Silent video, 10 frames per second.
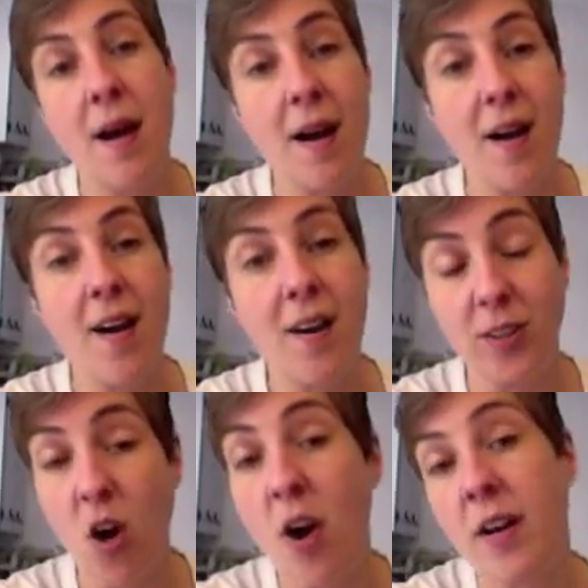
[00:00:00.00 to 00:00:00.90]
uh, a
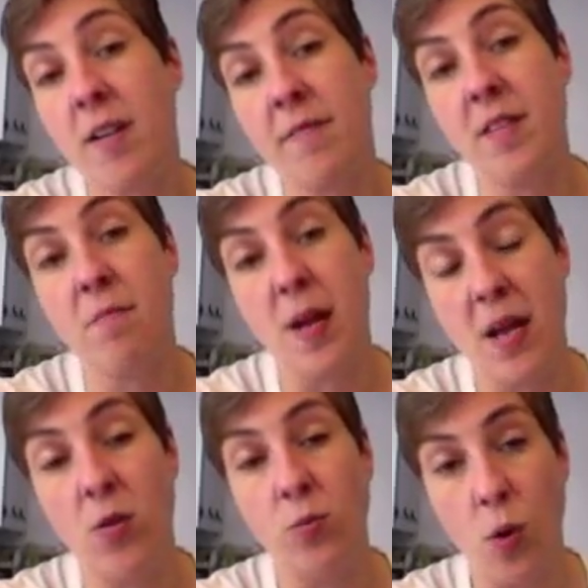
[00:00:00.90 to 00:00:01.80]
lot of the
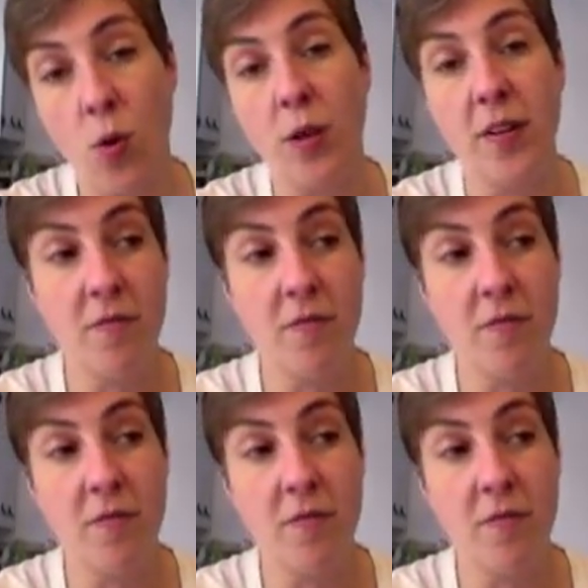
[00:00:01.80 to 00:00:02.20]
male role